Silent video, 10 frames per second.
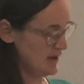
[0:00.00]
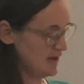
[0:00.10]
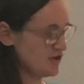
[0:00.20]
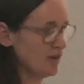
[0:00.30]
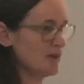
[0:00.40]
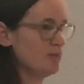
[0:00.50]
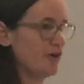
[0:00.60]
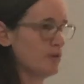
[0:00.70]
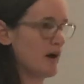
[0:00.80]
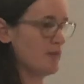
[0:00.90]
and totally
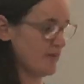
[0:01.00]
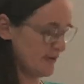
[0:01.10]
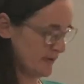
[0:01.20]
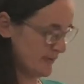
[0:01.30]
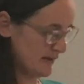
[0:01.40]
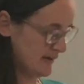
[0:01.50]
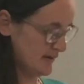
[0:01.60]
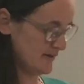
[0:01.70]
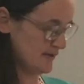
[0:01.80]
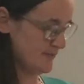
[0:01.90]
blown away by the
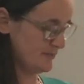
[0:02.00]
possibilities.